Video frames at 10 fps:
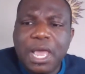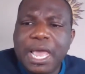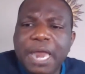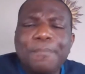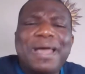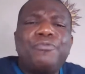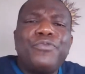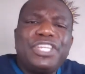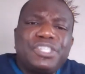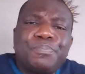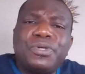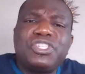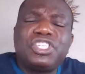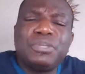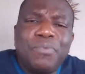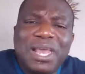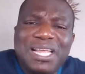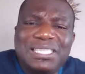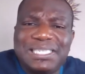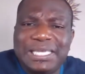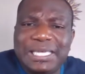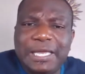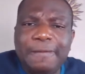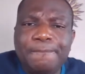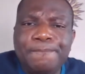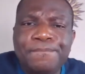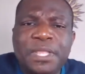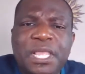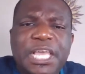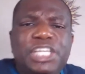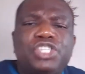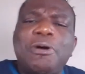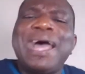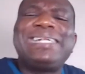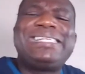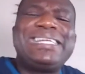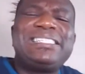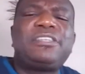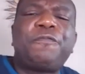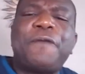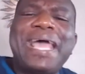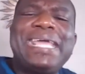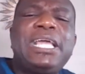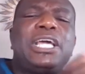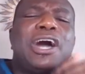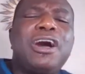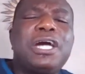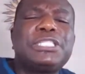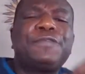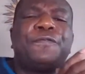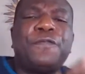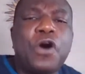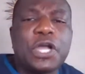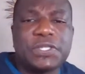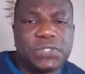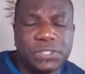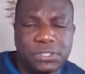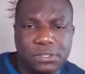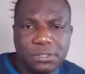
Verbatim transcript: And my responsibility is to identify God's voice.